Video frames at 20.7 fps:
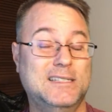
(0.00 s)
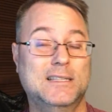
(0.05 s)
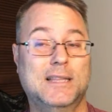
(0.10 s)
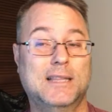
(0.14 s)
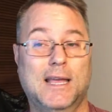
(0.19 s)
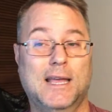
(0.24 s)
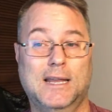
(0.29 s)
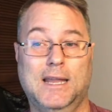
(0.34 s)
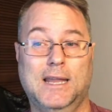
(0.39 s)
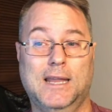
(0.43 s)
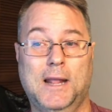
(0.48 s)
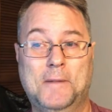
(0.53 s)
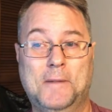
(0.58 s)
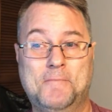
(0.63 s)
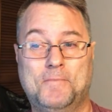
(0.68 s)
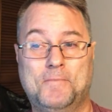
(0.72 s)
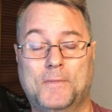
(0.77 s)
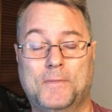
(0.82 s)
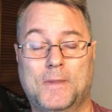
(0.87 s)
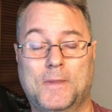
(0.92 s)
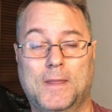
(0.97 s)
The
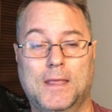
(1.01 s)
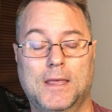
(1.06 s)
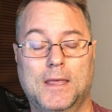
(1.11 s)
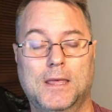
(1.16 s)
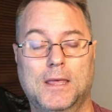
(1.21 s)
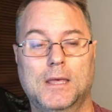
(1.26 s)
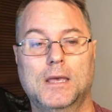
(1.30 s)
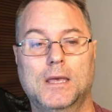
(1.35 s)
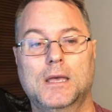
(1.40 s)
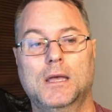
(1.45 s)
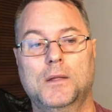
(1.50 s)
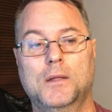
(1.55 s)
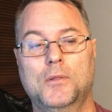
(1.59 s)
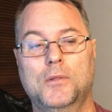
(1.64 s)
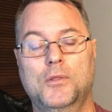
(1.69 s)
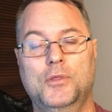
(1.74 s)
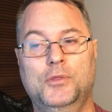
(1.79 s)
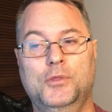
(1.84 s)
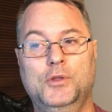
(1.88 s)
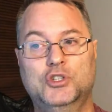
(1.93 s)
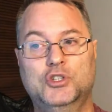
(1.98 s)
struggle
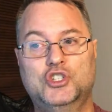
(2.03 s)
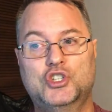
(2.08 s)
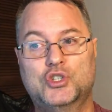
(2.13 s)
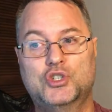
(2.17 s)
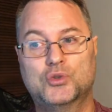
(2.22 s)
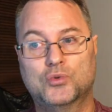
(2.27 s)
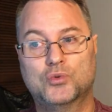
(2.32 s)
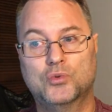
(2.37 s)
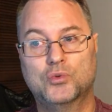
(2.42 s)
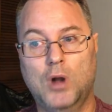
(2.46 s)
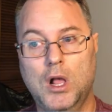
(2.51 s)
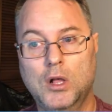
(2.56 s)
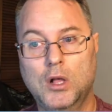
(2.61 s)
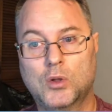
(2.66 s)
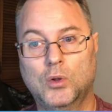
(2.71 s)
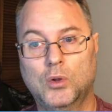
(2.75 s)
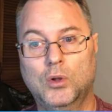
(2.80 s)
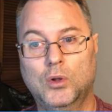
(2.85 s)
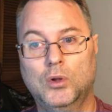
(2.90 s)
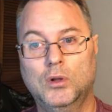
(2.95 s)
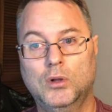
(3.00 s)
of
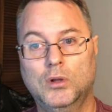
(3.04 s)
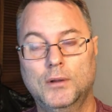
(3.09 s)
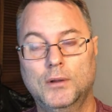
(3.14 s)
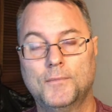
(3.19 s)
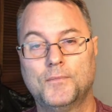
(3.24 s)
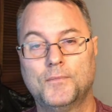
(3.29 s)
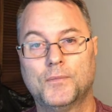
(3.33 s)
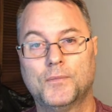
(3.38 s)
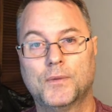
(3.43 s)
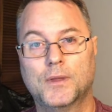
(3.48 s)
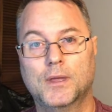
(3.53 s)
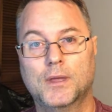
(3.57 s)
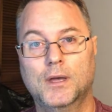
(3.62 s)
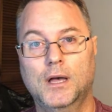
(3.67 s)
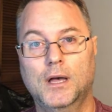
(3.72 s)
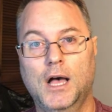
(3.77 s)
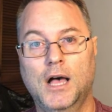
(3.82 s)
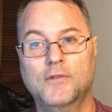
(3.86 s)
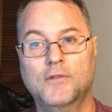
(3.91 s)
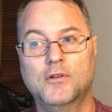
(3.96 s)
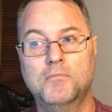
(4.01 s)
emergence
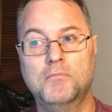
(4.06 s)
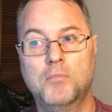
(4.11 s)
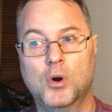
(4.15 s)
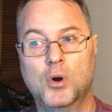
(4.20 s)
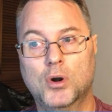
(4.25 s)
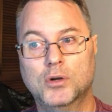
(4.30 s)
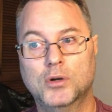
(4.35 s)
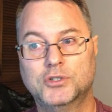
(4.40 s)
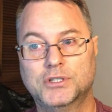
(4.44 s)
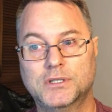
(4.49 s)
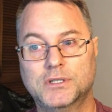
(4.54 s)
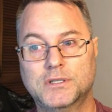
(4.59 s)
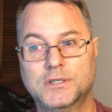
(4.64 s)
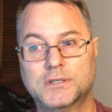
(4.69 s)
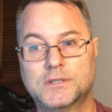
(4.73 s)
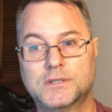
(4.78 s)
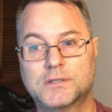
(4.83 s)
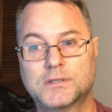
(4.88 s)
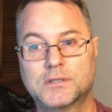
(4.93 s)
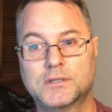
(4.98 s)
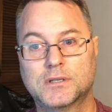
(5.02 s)
and to
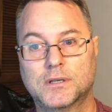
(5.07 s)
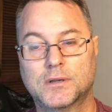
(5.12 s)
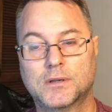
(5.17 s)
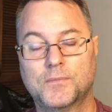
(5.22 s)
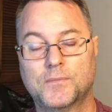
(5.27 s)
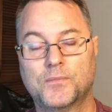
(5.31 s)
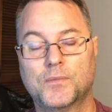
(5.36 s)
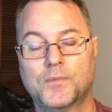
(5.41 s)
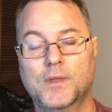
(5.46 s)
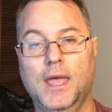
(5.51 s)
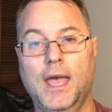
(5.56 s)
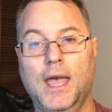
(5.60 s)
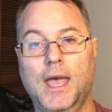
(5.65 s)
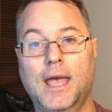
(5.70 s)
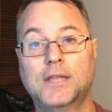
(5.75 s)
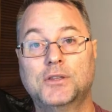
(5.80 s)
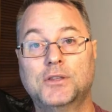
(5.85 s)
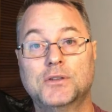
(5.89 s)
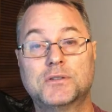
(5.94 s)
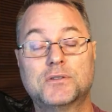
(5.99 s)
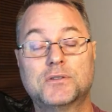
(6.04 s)
survive. You
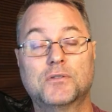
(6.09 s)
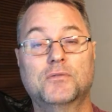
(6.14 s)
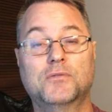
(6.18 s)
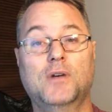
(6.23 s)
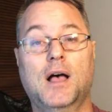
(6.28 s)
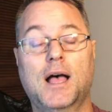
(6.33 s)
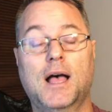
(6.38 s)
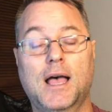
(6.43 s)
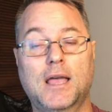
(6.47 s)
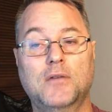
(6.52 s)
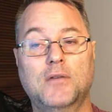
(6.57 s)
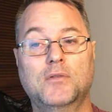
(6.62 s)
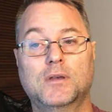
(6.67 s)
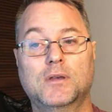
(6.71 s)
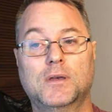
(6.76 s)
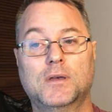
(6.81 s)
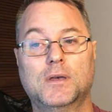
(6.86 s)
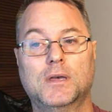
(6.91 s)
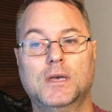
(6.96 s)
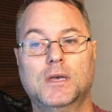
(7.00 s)
see, for a butterfly,